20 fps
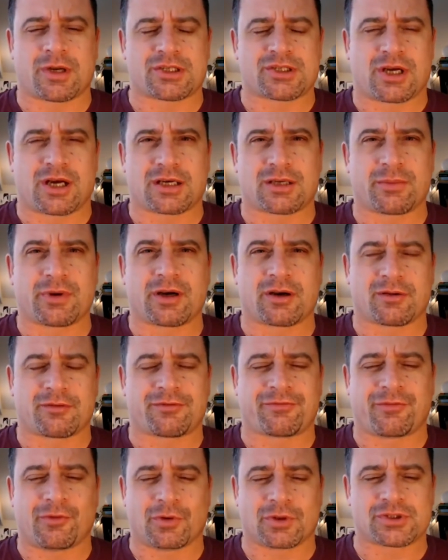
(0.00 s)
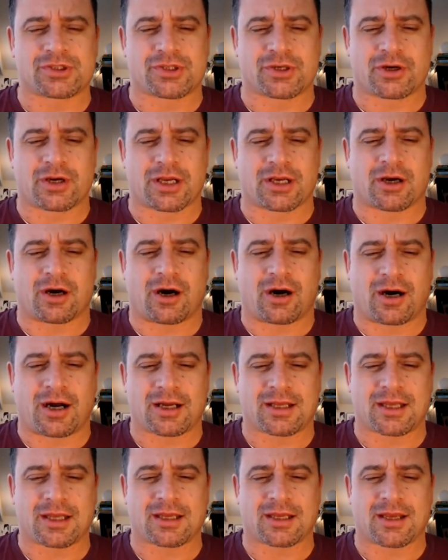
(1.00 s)
and it talked about an enforcer in
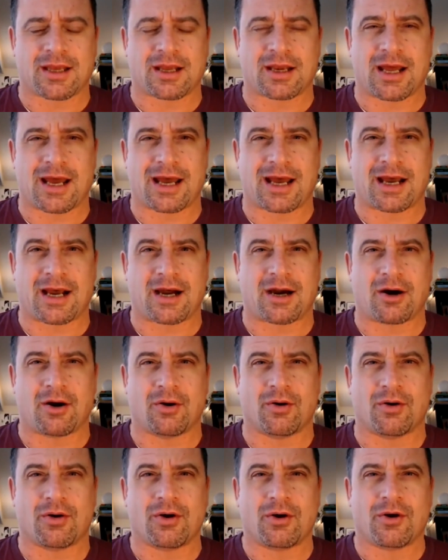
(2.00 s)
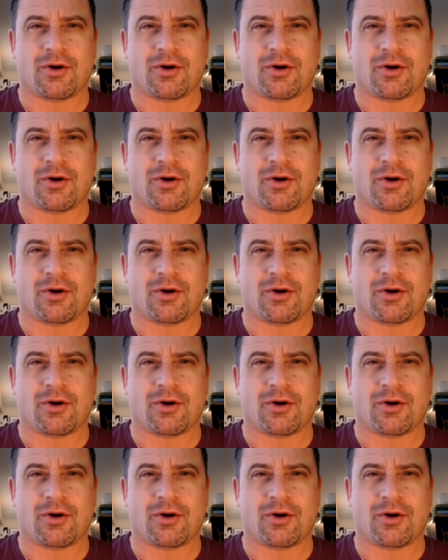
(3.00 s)
hockey and how